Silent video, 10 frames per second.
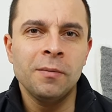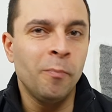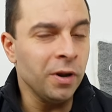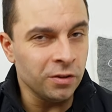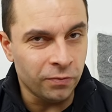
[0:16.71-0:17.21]

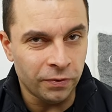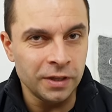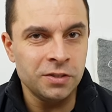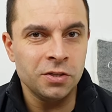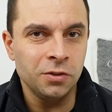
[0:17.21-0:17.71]
but it
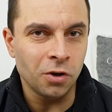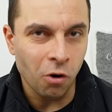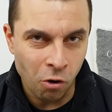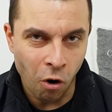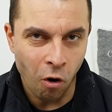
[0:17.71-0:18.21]
fits your
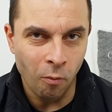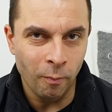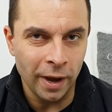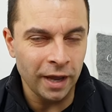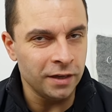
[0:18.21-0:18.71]
home
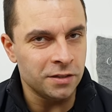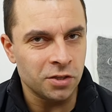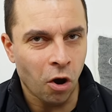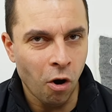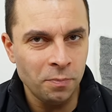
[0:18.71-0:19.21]
and
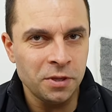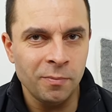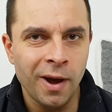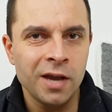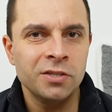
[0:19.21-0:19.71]
it's
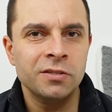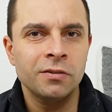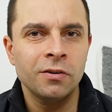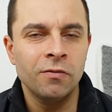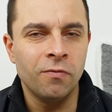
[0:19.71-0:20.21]

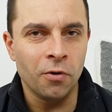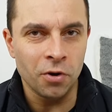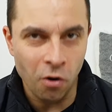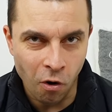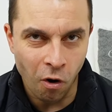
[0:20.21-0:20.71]
optimized for
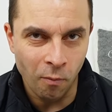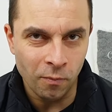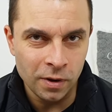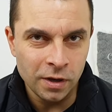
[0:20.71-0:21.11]
your home.